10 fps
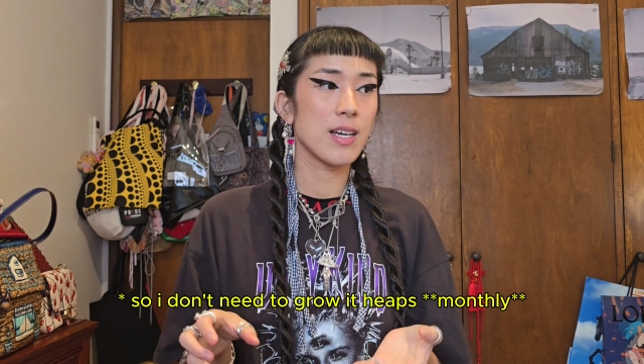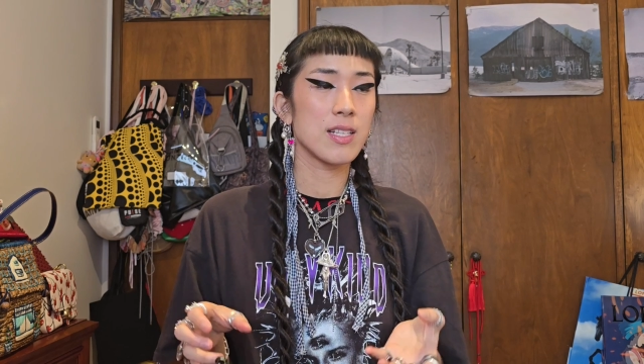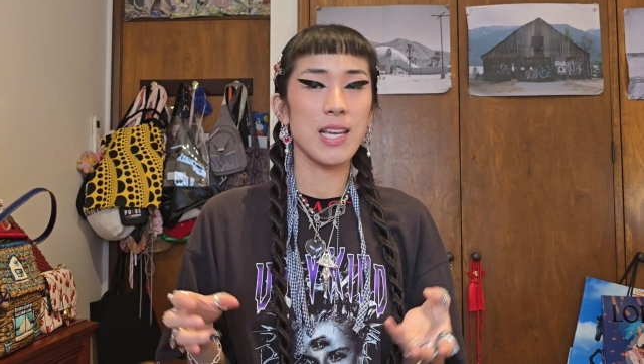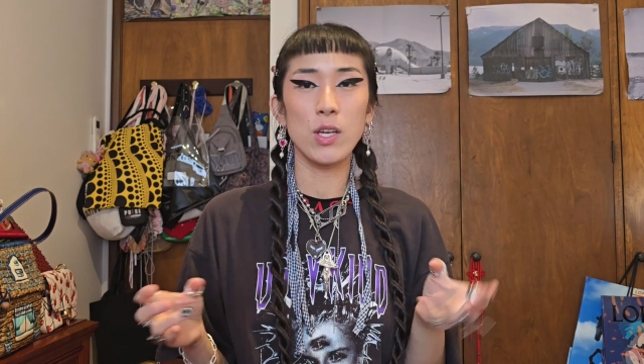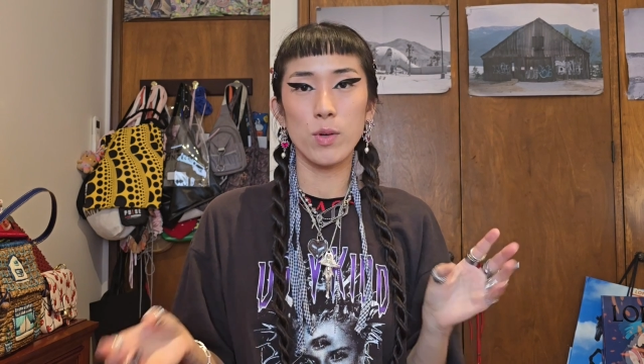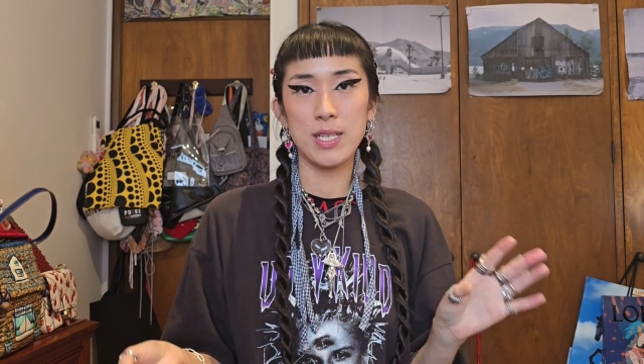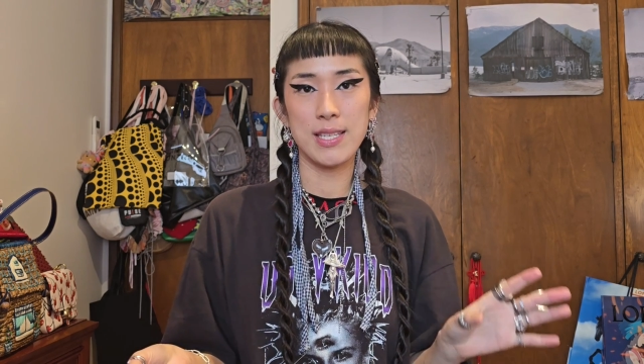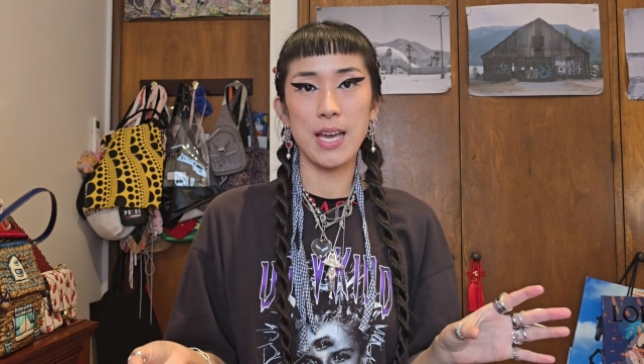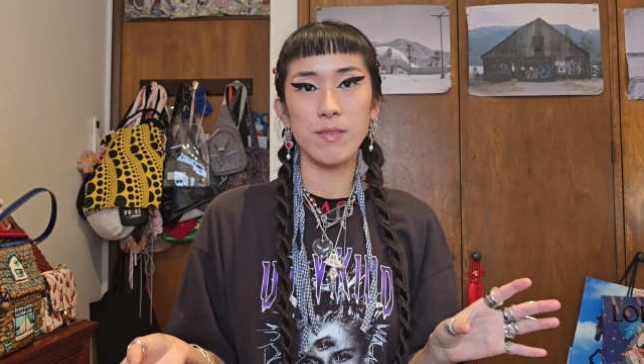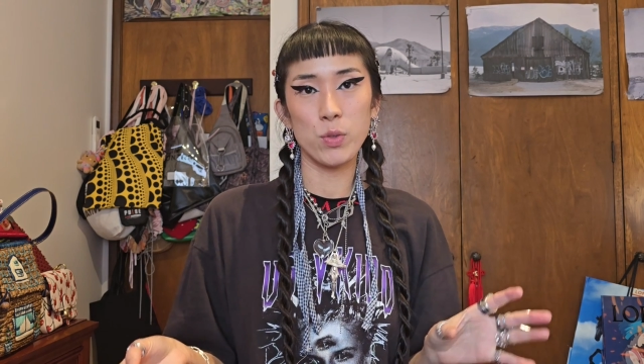Say you want to
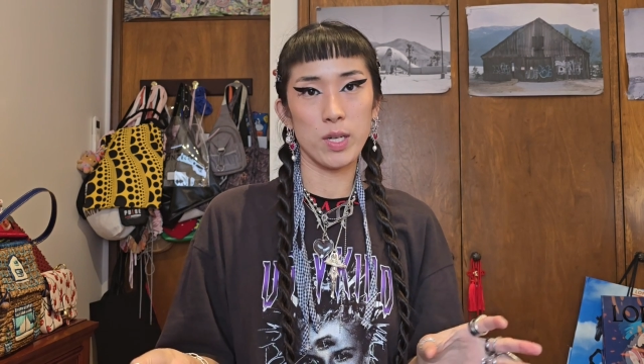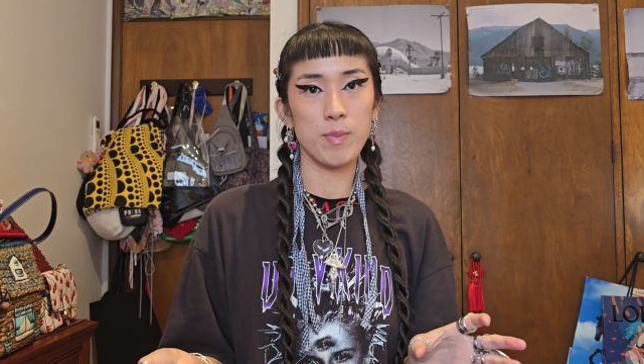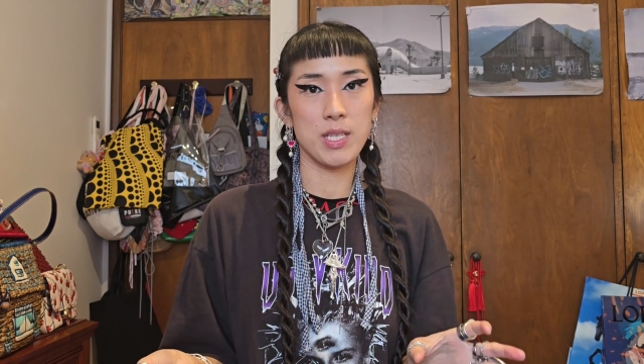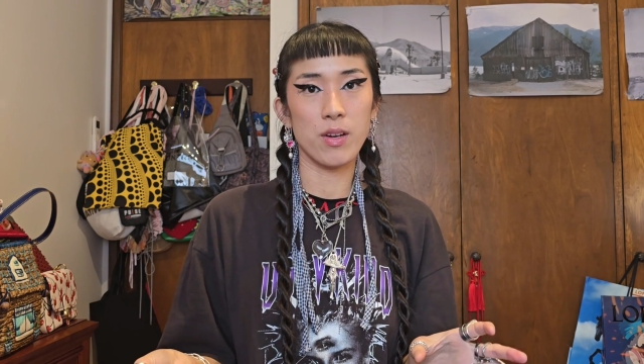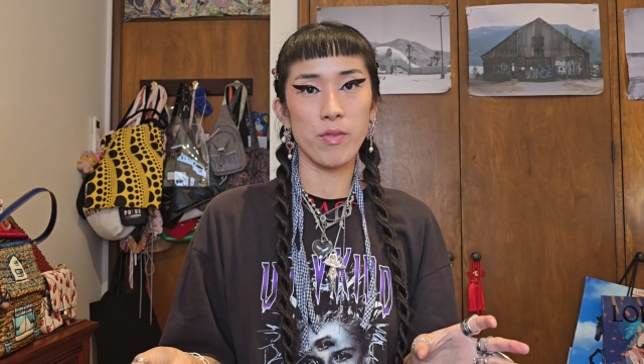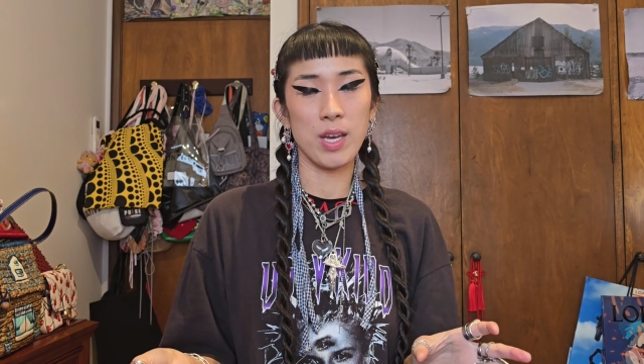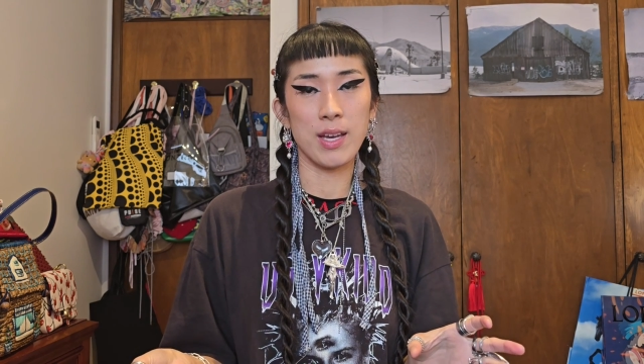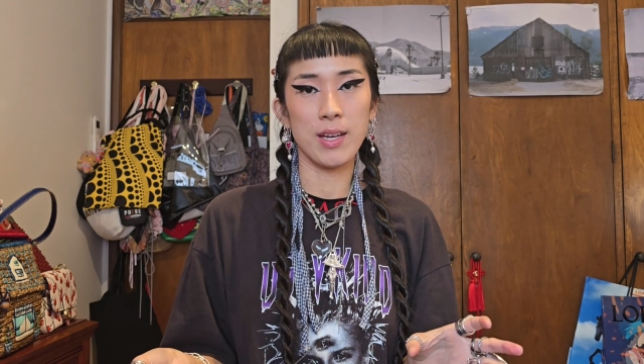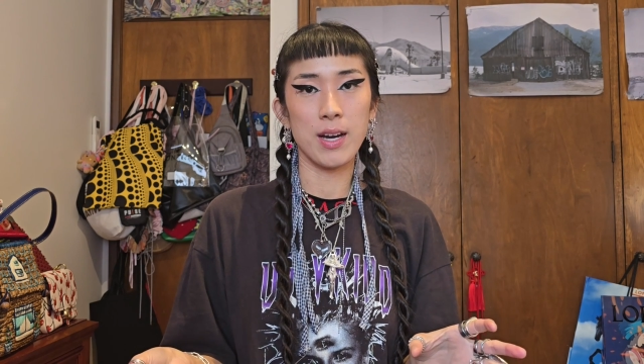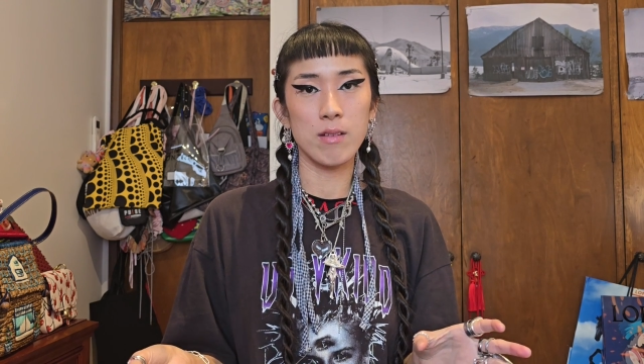save 20% of your
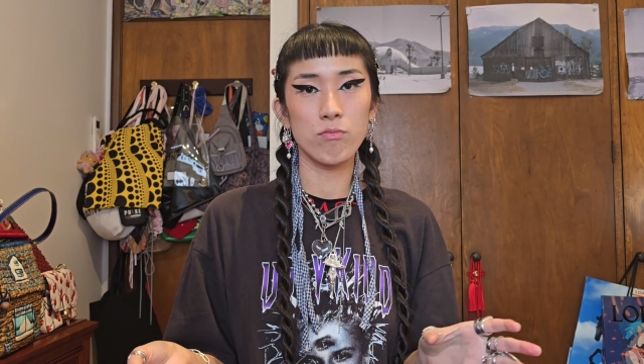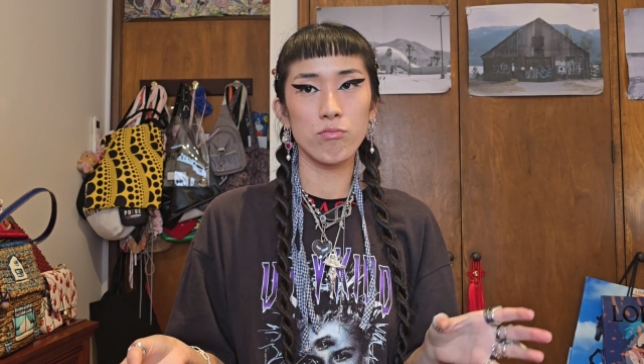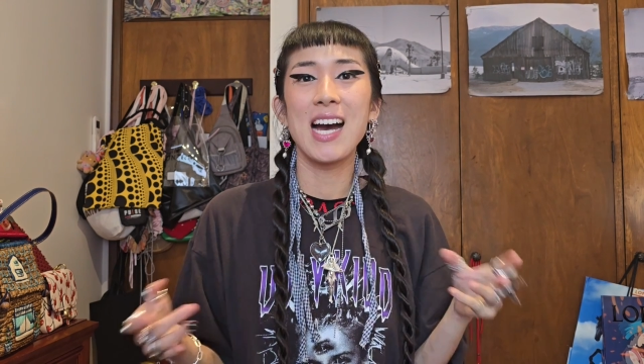income.